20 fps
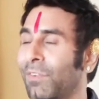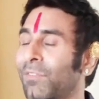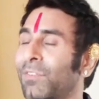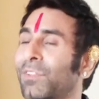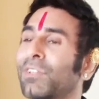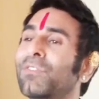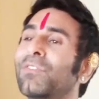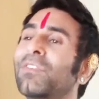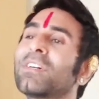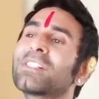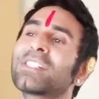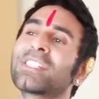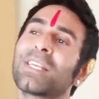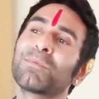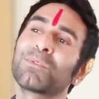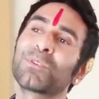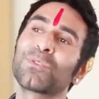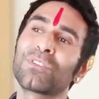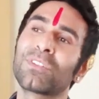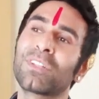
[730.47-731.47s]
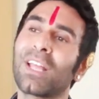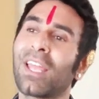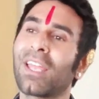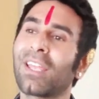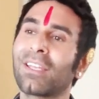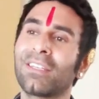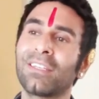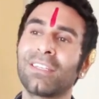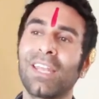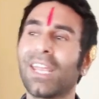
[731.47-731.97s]
where for the first time she was
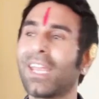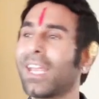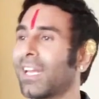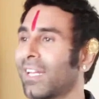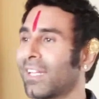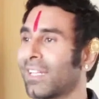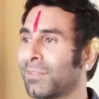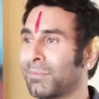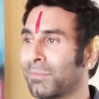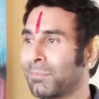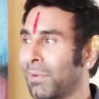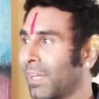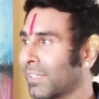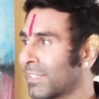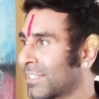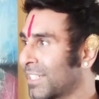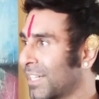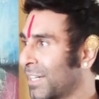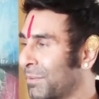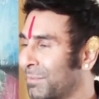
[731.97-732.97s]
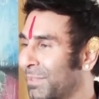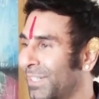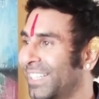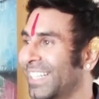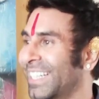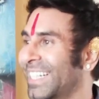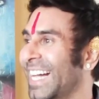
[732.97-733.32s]
lying naked in the bathtub